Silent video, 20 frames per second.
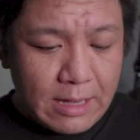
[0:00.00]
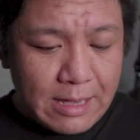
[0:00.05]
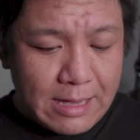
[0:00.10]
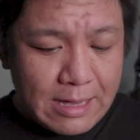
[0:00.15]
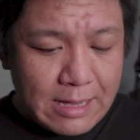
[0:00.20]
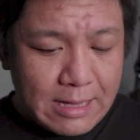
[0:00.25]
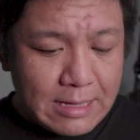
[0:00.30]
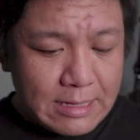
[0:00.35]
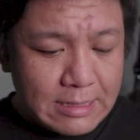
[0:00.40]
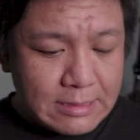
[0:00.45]

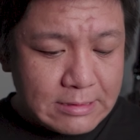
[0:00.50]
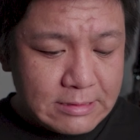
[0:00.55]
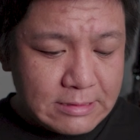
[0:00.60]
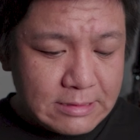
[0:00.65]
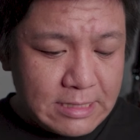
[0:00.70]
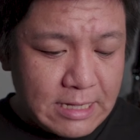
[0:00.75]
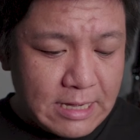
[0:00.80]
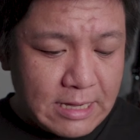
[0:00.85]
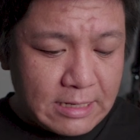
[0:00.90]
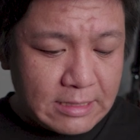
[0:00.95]
uh,
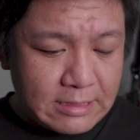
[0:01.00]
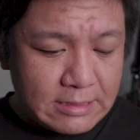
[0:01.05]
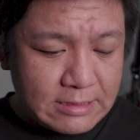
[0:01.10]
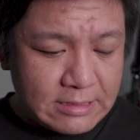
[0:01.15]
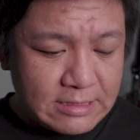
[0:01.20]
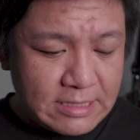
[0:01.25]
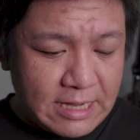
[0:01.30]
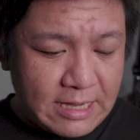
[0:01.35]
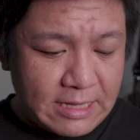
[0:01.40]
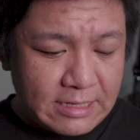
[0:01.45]
yeah,
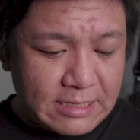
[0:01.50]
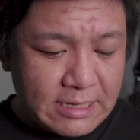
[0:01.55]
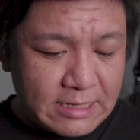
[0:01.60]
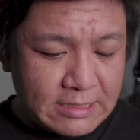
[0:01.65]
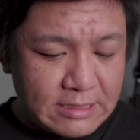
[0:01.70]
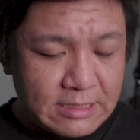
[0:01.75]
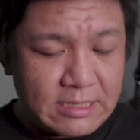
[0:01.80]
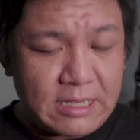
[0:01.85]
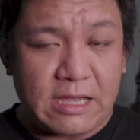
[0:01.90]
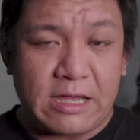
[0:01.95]
saying
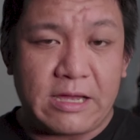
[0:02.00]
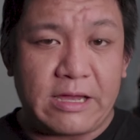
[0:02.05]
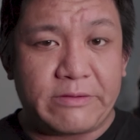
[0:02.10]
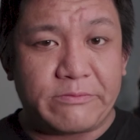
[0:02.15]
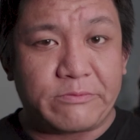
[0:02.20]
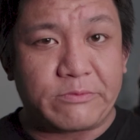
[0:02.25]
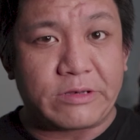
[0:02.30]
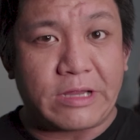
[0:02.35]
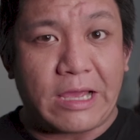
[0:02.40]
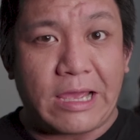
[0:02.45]
that I
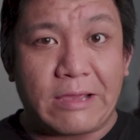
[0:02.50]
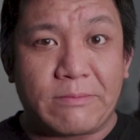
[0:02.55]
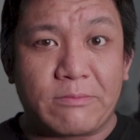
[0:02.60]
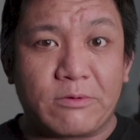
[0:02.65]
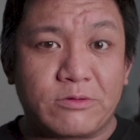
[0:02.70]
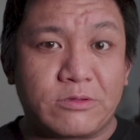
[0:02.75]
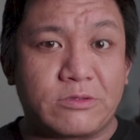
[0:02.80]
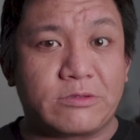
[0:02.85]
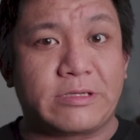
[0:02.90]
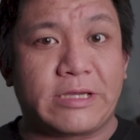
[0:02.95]
would
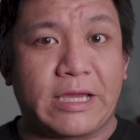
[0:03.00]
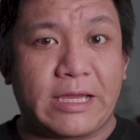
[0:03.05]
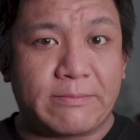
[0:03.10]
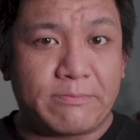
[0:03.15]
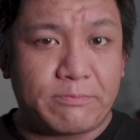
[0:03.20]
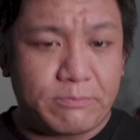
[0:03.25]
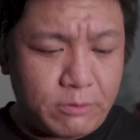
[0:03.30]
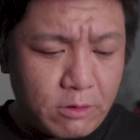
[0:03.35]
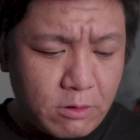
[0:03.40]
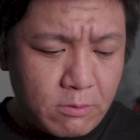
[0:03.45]
able to
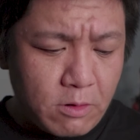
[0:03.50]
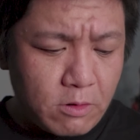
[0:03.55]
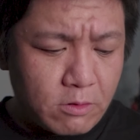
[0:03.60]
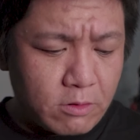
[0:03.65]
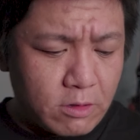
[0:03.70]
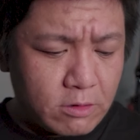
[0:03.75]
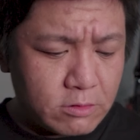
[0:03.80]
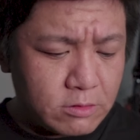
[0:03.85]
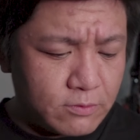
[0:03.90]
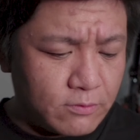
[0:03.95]
get promo
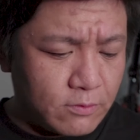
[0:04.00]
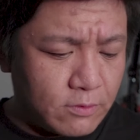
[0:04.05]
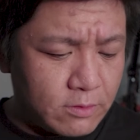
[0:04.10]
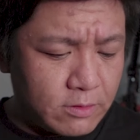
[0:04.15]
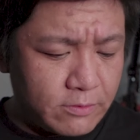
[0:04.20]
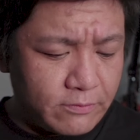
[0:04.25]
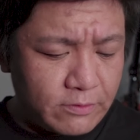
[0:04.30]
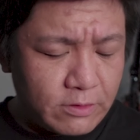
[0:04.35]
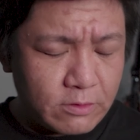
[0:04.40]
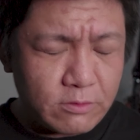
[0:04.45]
codes for
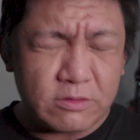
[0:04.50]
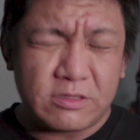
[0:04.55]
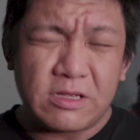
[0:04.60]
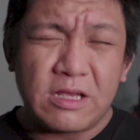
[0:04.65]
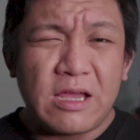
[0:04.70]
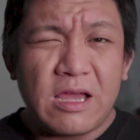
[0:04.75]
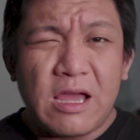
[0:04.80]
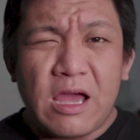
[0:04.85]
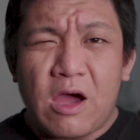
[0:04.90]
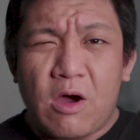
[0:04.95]
the viewers.
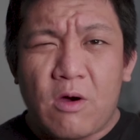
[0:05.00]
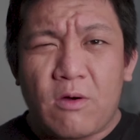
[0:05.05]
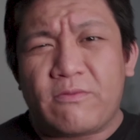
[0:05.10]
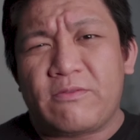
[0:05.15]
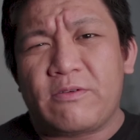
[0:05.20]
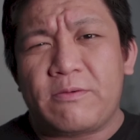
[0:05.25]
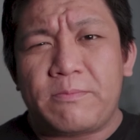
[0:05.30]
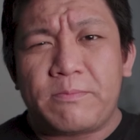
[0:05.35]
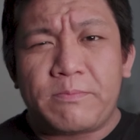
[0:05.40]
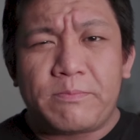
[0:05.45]

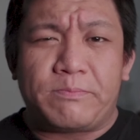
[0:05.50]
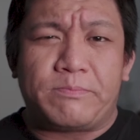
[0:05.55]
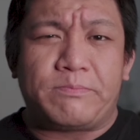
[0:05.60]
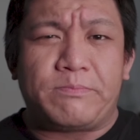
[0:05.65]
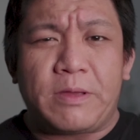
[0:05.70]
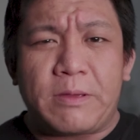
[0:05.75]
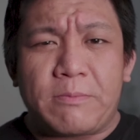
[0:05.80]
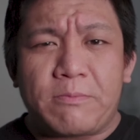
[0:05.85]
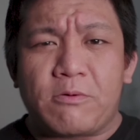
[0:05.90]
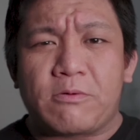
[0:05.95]
However,
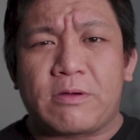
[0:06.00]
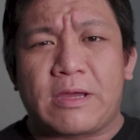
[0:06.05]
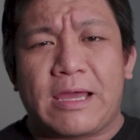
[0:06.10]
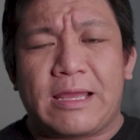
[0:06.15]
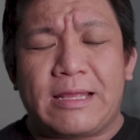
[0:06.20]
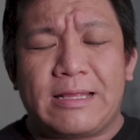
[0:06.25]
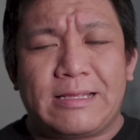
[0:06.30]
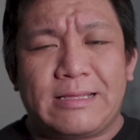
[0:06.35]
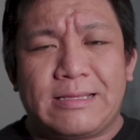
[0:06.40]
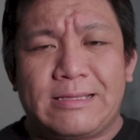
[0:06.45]
people
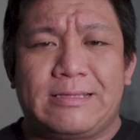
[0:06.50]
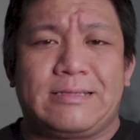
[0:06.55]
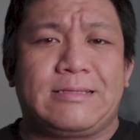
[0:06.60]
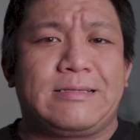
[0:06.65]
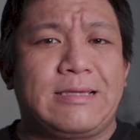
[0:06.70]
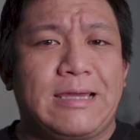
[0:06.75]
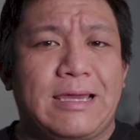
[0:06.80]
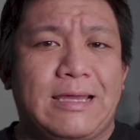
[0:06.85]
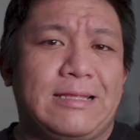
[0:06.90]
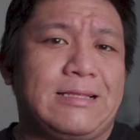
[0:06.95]
can
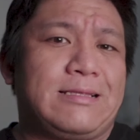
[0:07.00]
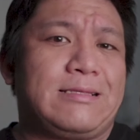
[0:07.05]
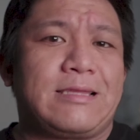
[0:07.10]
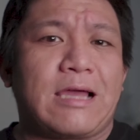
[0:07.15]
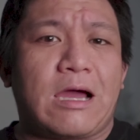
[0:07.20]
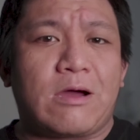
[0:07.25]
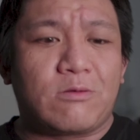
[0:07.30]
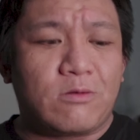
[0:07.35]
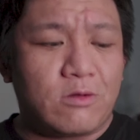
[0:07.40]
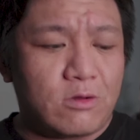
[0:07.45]
can
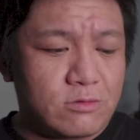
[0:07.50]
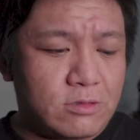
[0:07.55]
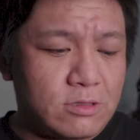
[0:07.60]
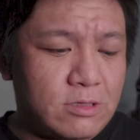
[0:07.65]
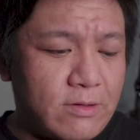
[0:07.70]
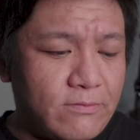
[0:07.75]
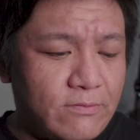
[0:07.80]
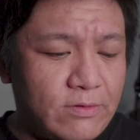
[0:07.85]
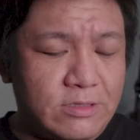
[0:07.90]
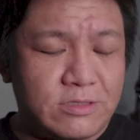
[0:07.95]
download
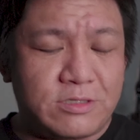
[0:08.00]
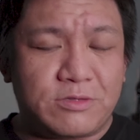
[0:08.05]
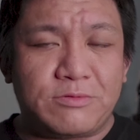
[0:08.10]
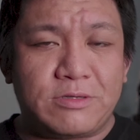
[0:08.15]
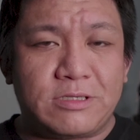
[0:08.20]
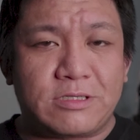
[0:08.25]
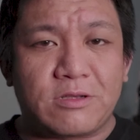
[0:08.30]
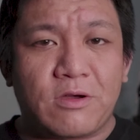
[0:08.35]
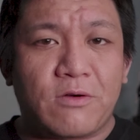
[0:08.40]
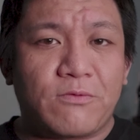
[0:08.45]
DaVinci
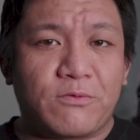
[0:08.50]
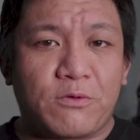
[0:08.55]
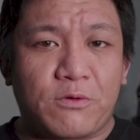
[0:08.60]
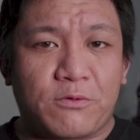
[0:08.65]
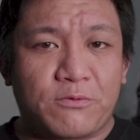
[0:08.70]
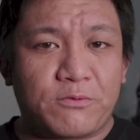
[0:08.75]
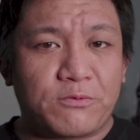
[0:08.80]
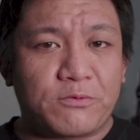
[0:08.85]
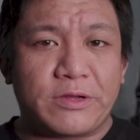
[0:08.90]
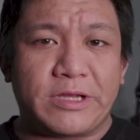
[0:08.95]
Resolve for
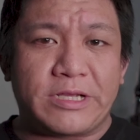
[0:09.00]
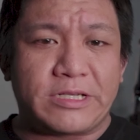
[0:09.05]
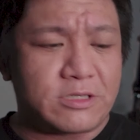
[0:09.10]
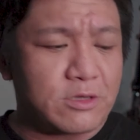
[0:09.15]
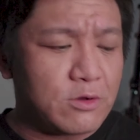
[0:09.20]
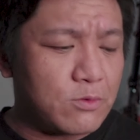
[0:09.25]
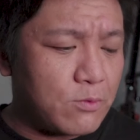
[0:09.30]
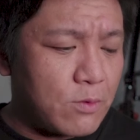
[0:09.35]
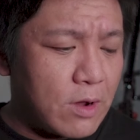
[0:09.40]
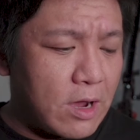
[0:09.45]
free,
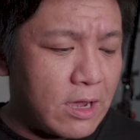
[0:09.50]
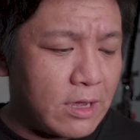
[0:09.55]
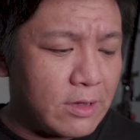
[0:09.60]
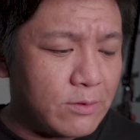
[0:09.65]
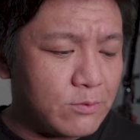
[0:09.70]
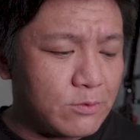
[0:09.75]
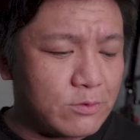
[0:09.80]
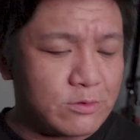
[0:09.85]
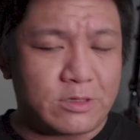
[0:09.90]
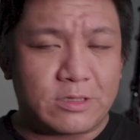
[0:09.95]
so why
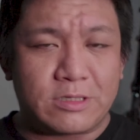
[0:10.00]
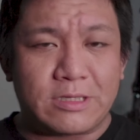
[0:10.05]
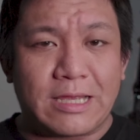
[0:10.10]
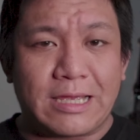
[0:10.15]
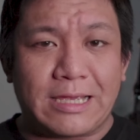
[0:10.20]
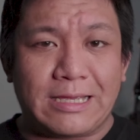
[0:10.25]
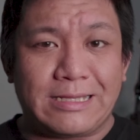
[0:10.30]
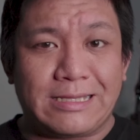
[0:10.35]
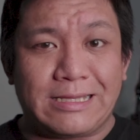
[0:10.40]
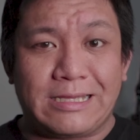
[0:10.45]
would
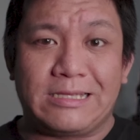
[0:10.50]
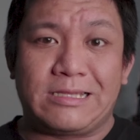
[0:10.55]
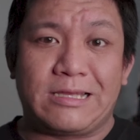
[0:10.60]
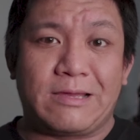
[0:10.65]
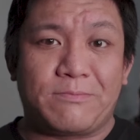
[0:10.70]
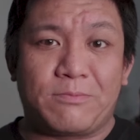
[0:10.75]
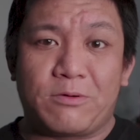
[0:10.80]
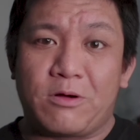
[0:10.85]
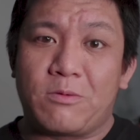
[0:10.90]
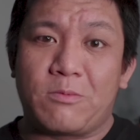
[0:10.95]
they need
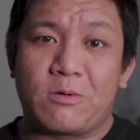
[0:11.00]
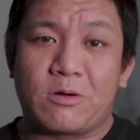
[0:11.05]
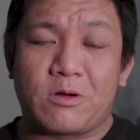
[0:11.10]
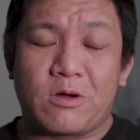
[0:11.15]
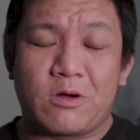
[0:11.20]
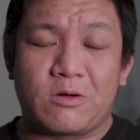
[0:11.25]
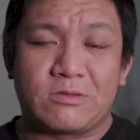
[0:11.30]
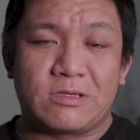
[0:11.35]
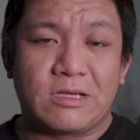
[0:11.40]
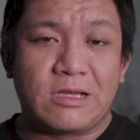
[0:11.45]
a promo
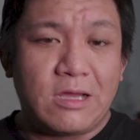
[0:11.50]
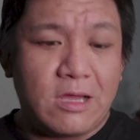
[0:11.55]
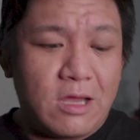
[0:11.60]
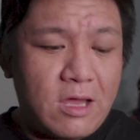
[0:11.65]
code?